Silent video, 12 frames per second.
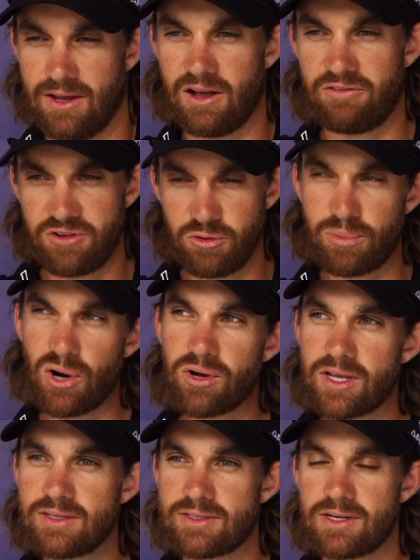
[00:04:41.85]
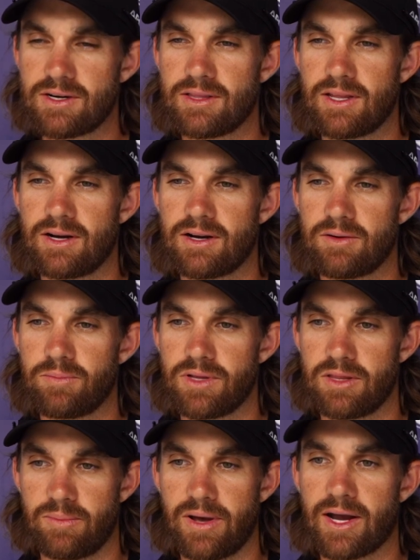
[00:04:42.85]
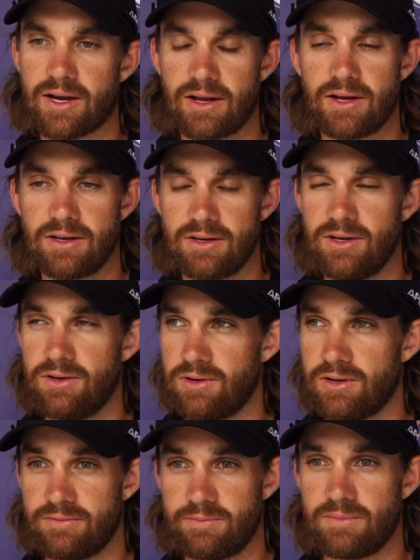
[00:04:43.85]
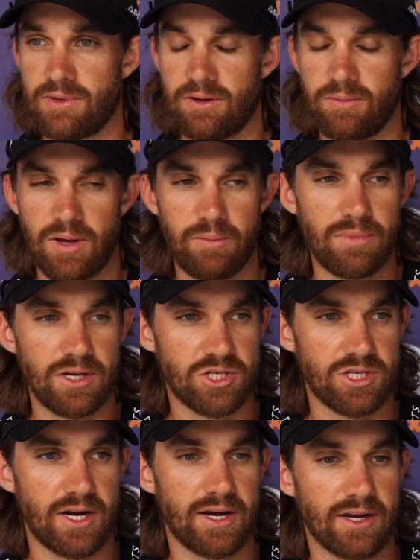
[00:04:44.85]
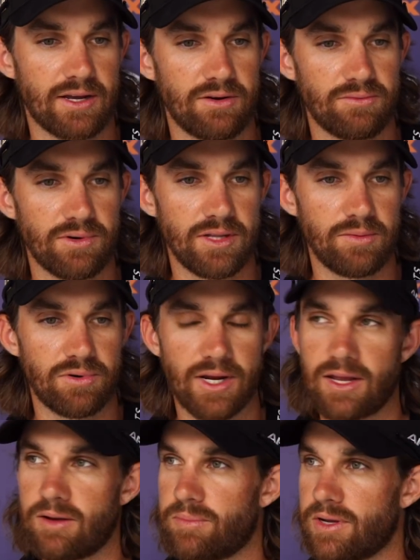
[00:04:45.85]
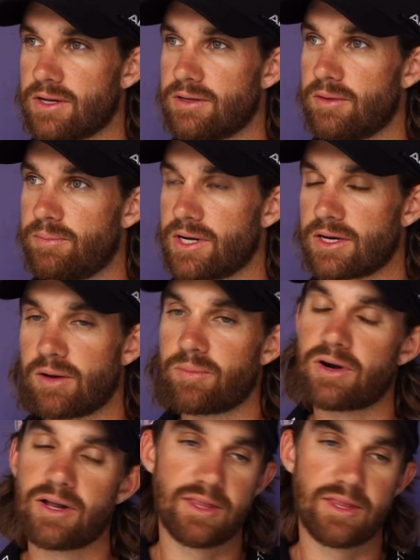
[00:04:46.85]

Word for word: a few bogeys here and there, but the back nine, you, a, a missed shot can really bring in a big a big number.